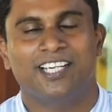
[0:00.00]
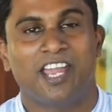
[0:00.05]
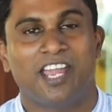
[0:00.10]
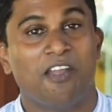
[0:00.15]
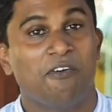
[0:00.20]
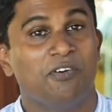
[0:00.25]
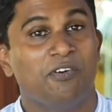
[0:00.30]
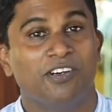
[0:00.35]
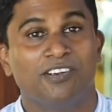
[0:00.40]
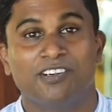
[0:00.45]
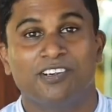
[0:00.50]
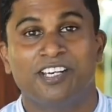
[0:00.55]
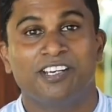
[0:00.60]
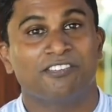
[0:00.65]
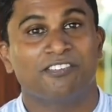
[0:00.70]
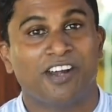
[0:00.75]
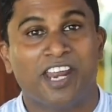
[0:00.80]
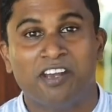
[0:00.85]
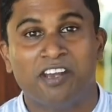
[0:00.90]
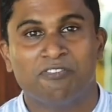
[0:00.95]
evergreen
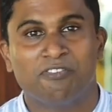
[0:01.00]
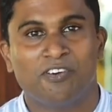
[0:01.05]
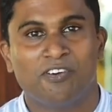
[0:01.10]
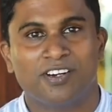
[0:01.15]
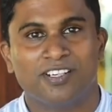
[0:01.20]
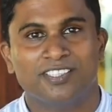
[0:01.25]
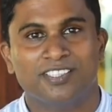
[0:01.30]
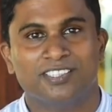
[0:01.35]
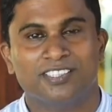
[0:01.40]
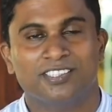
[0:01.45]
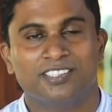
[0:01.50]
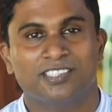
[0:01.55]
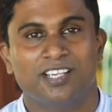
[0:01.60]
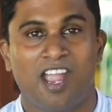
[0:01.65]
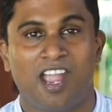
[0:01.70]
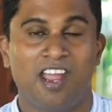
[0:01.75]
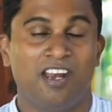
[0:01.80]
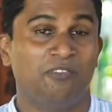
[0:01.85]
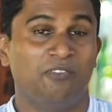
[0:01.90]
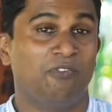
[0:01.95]
rainforest
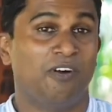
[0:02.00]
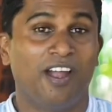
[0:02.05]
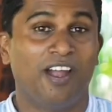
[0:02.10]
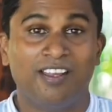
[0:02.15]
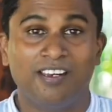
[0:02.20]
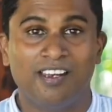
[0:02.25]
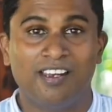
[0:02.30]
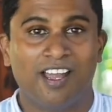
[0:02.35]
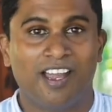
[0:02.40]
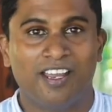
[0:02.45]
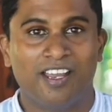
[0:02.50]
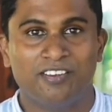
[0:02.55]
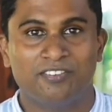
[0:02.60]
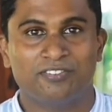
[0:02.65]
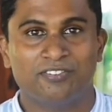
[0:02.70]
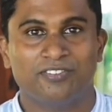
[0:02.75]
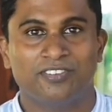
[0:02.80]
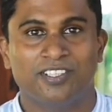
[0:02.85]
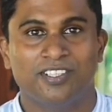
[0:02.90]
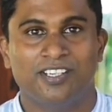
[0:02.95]
and wildlife,
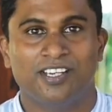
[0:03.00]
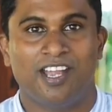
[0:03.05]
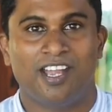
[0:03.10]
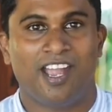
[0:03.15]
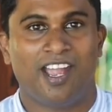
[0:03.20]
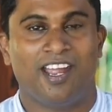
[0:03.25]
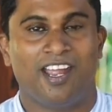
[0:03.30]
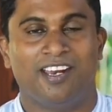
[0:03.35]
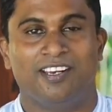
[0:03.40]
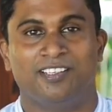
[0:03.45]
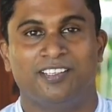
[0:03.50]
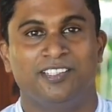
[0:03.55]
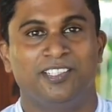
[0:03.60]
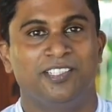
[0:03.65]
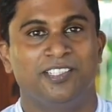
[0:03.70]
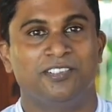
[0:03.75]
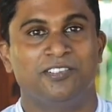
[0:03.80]
and the